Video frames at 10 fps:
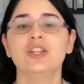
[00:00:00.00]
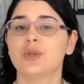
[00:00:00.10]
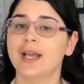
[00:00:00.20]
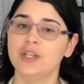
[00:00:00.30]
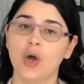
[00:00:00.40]

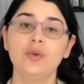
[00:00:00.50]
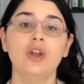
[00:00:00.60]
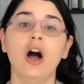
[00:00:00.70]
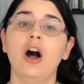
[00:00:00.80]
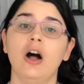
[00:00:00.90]
So I know
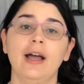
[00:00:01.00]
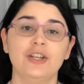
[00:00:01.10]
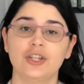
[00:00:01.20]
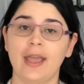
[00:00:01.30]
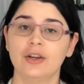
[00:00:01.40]
not all
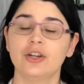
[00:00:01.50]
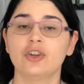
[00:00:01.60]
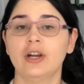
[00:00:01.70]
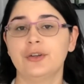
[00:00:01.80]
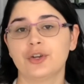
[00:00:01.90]
educators
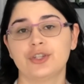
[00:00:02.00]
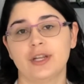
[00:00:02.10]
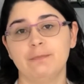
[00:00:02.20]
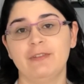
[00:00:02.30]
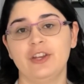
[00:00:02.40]
are
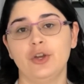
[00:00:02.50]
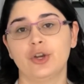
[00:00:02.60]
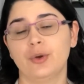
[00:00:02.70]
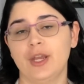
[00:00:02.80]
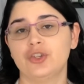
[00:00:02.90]
interested in video
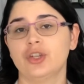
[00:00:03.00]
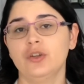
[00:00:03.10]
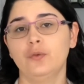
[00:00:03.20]
creation for